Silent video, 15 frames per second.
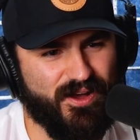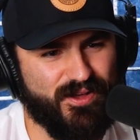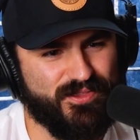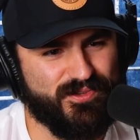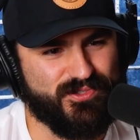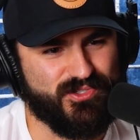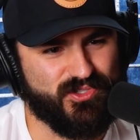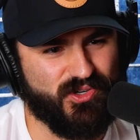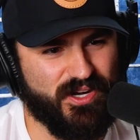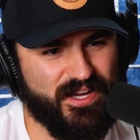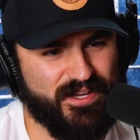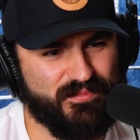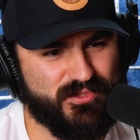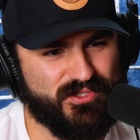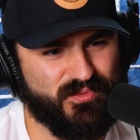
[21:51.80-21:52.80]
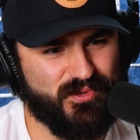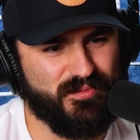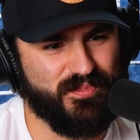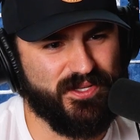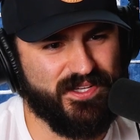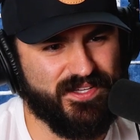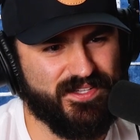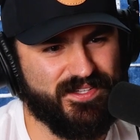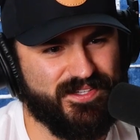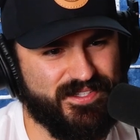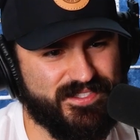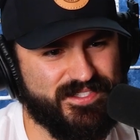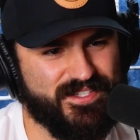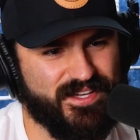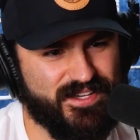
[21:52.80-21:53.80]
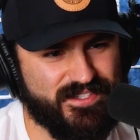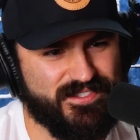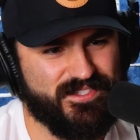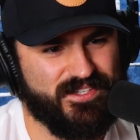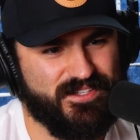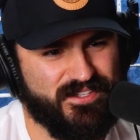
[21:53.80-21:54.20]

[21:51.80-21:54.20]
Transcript: all those screams would be a little intense.